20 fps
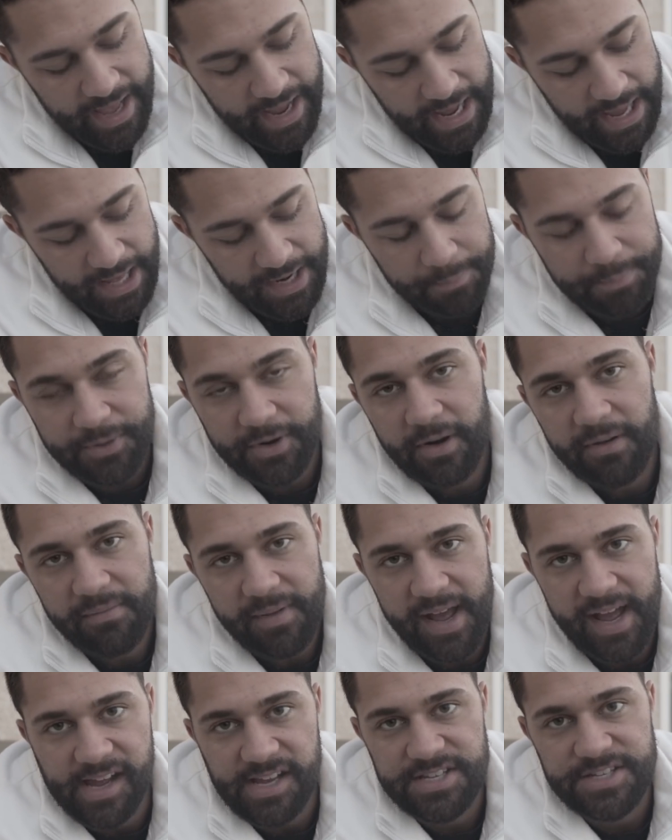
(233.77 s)
How to put on
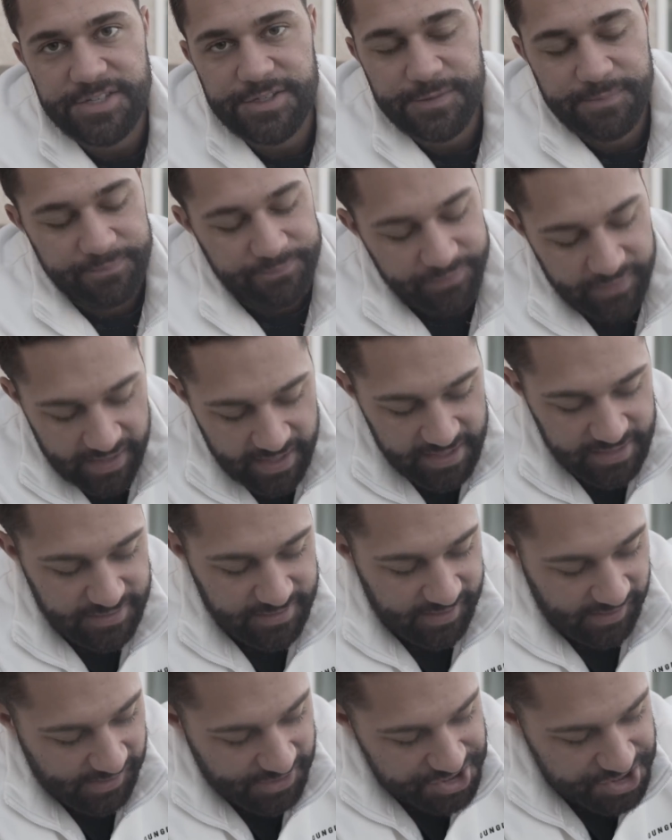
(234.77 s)
mass. Eat and
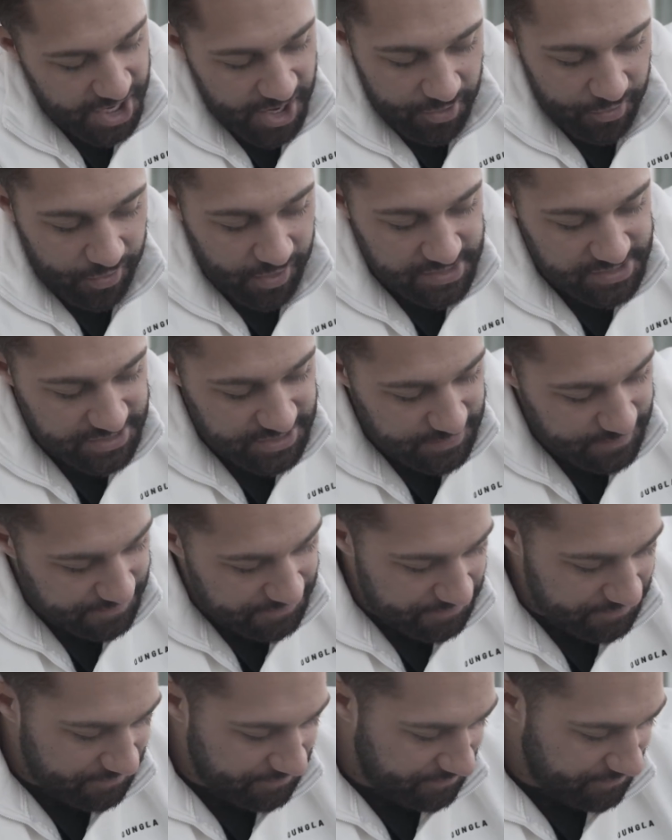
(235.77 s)
take steroids.
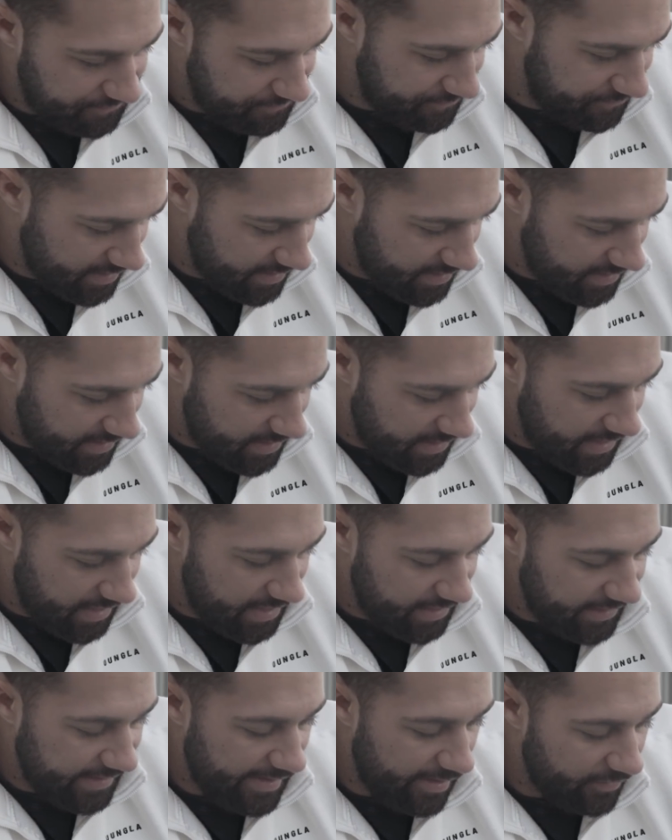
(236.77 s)

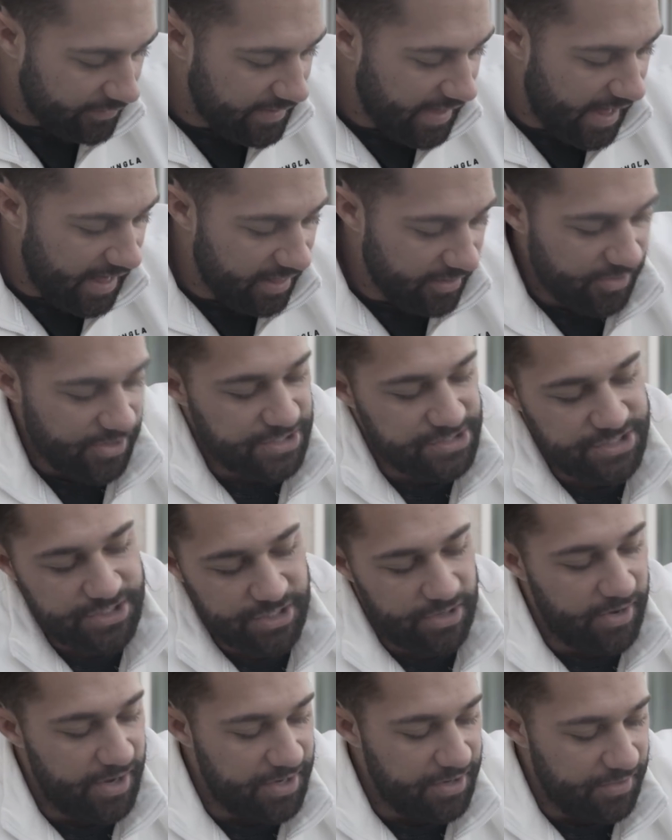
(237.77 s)
Count calories.
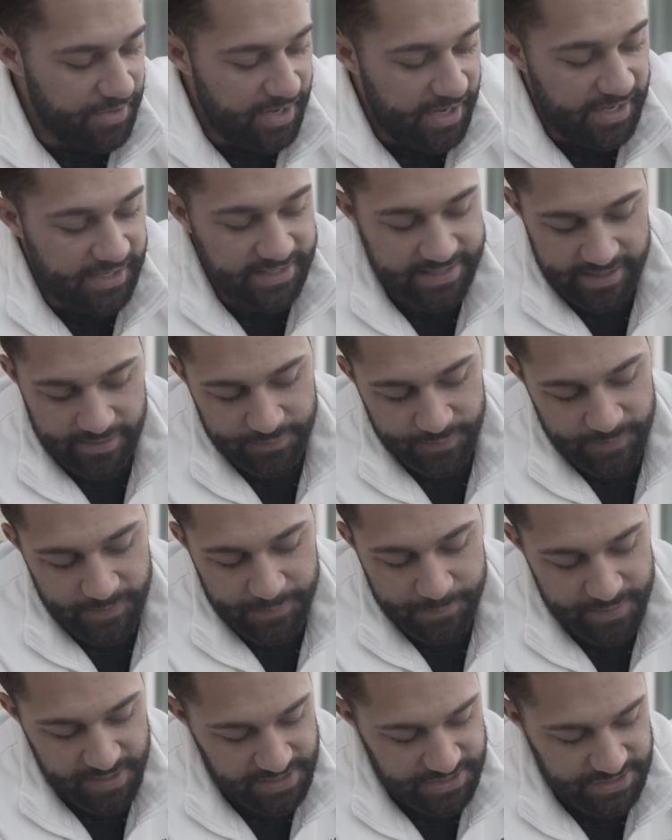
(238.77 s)
No, I do not count
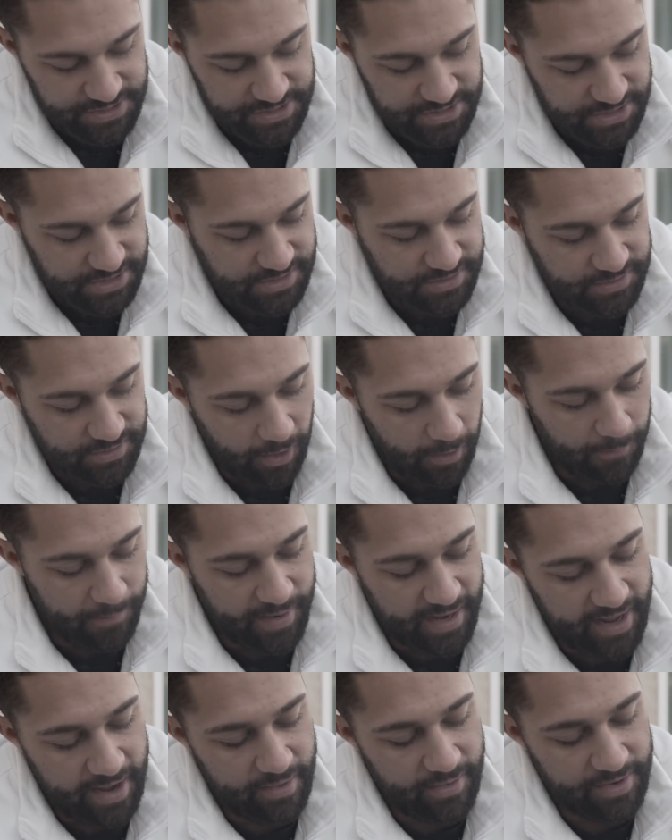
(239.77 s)
them. I just go
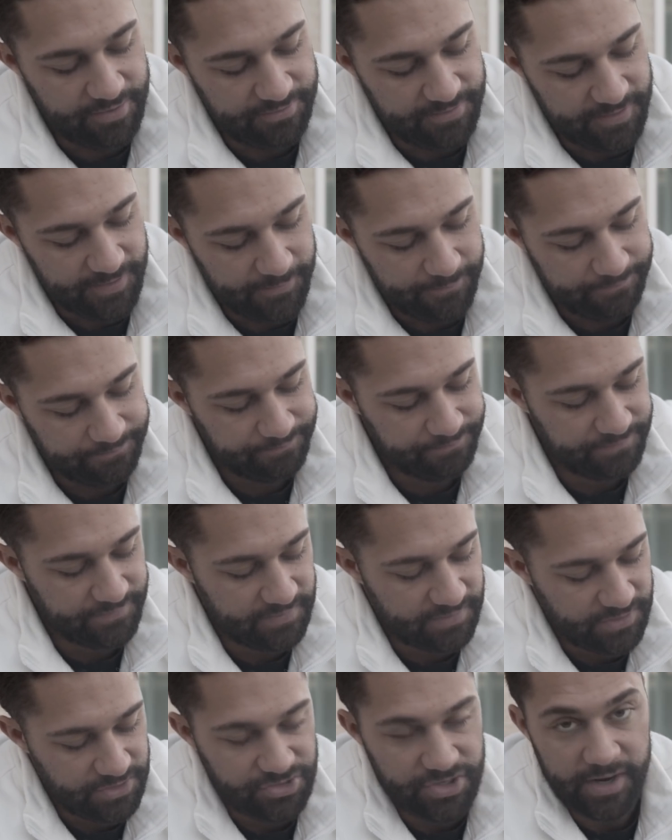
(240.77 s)
by how I feel.
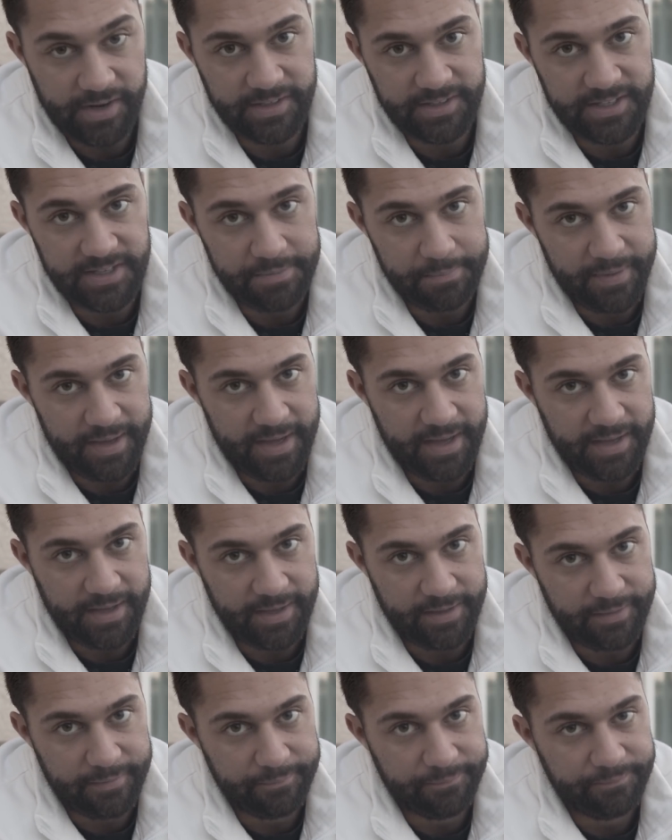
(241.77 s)
Try to keep
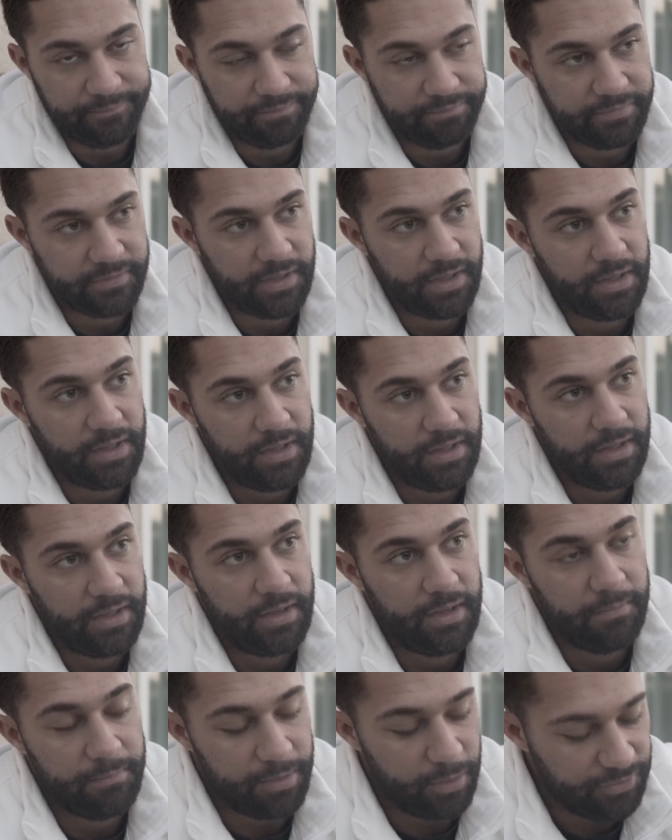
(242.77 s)
my
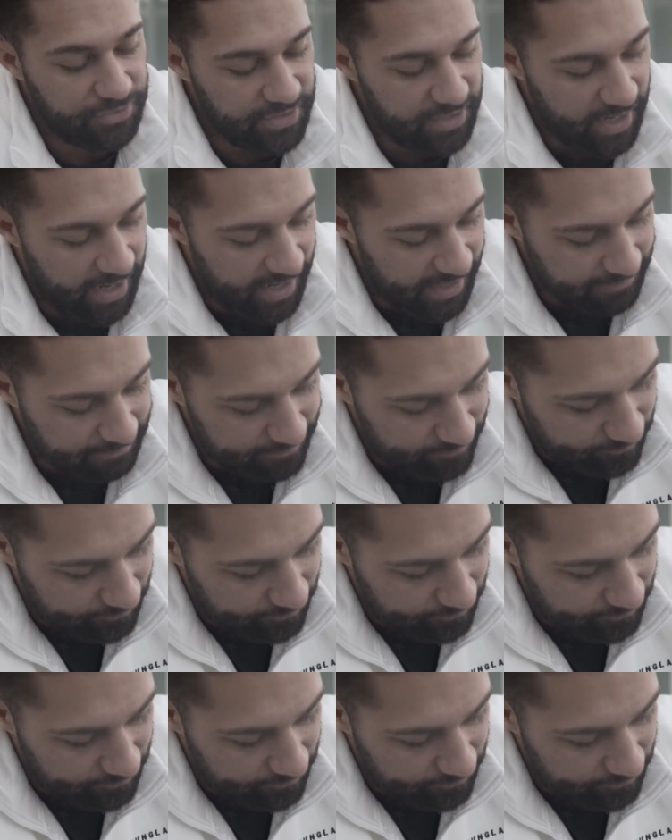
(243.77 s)
protein high.